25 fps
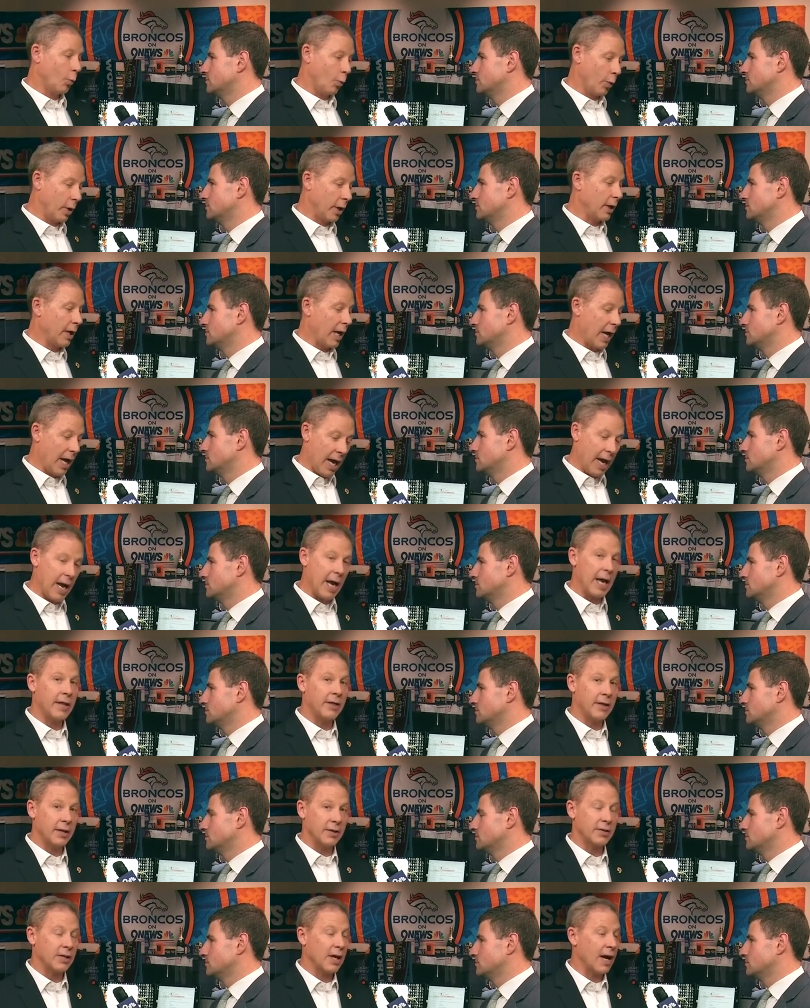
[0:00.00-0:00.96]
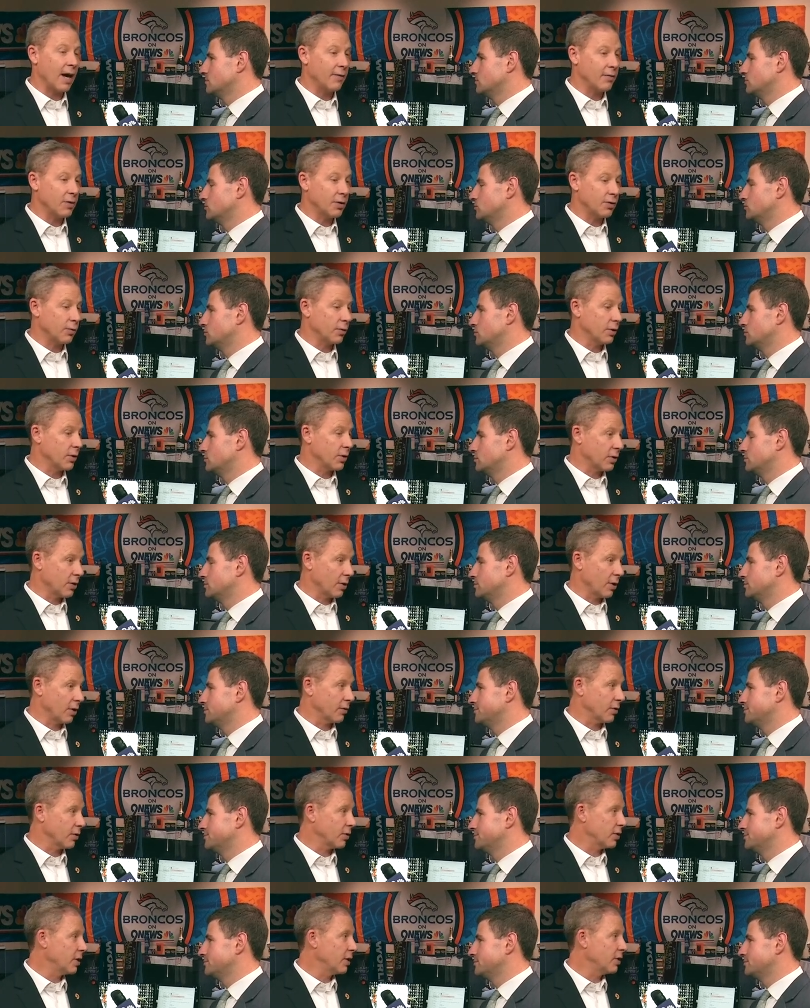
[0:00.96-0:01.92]
Speaker 1: to win. A, this obviously to start the
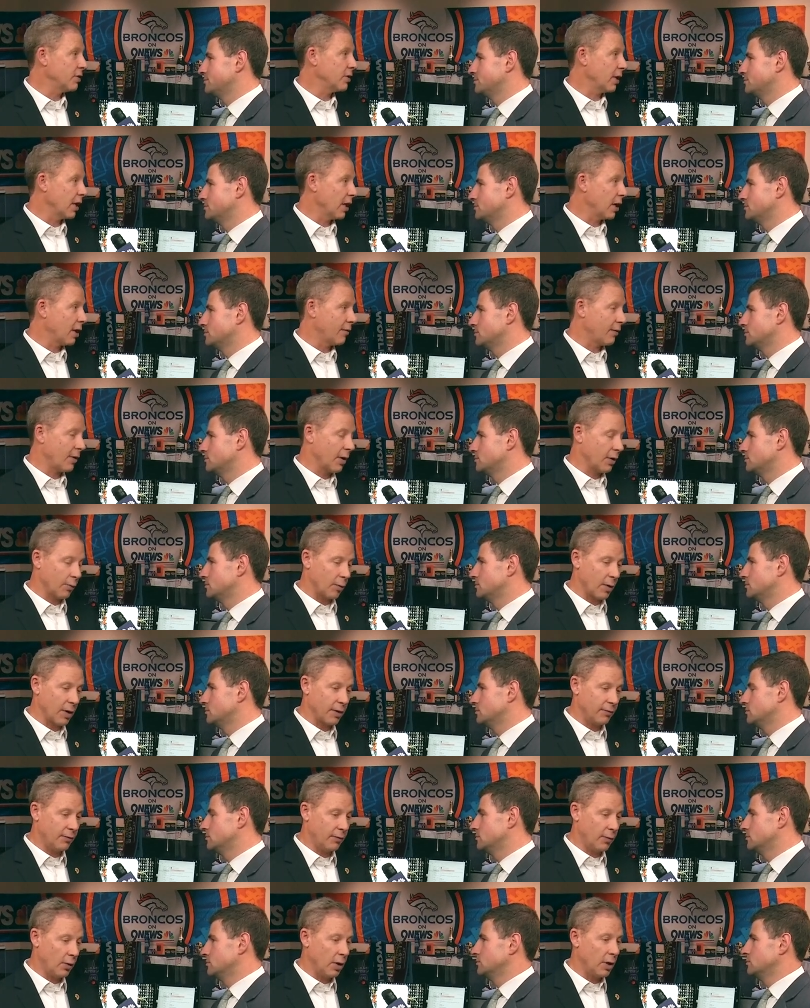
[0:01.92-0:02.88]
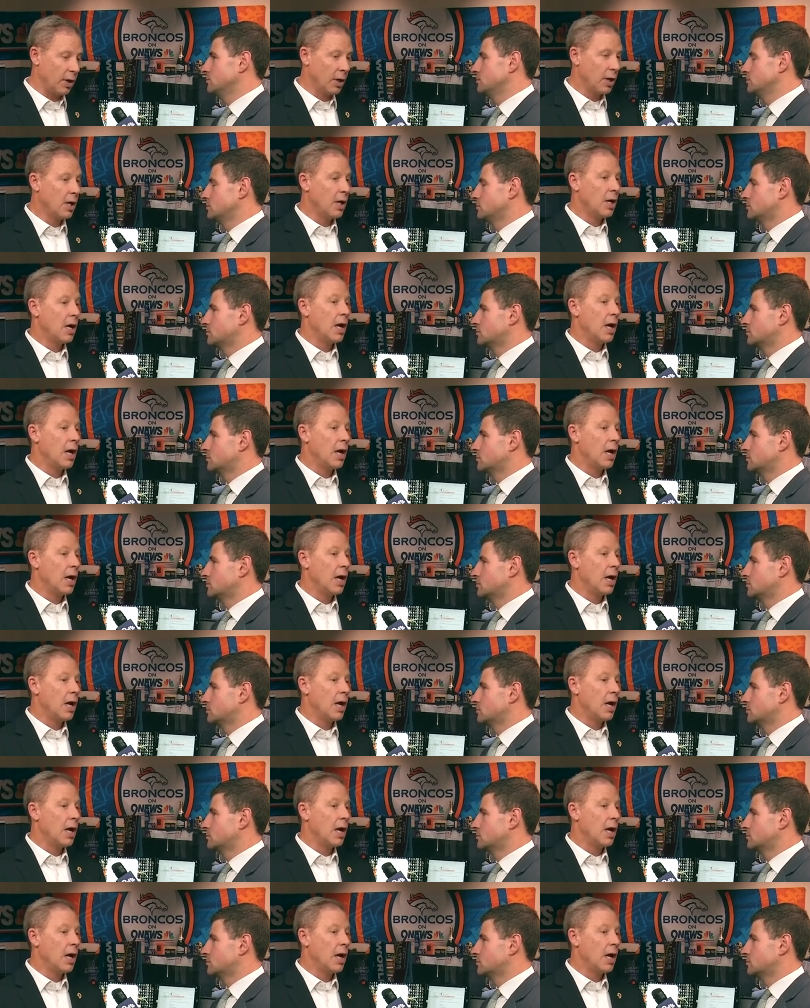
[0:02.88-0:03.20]
season, get off on the right foot,